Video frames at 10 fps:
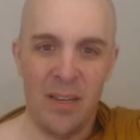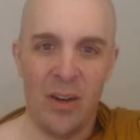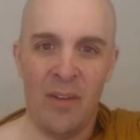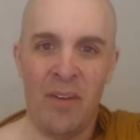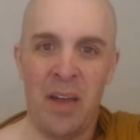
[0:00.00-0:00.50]

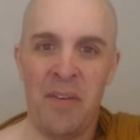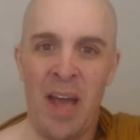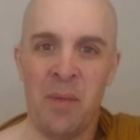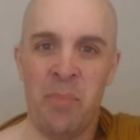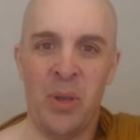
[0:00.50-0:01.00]
I've
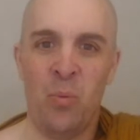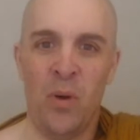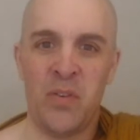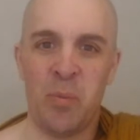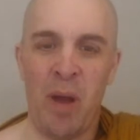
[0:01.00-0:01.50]
had big
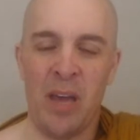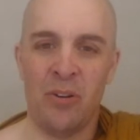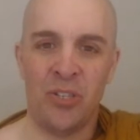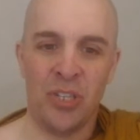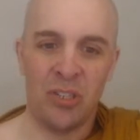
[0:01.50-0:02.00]
wolf
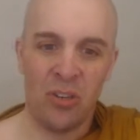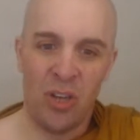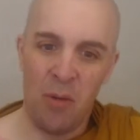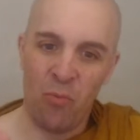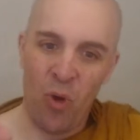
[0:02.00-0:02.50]
spiders just
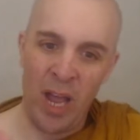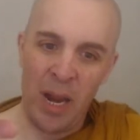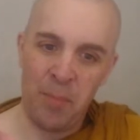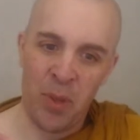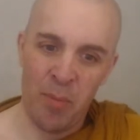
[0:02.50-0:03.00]
come right
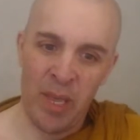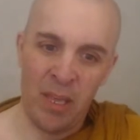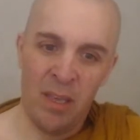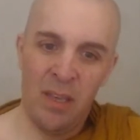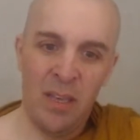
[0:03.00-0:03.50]
up to
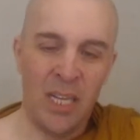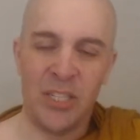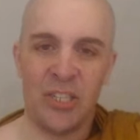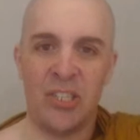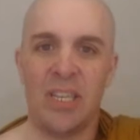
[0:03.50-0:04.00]
me and
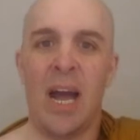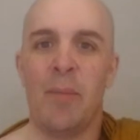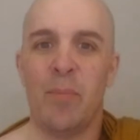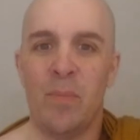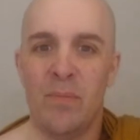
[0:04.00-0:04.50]
just
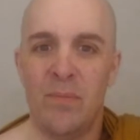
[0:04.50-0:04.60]
stop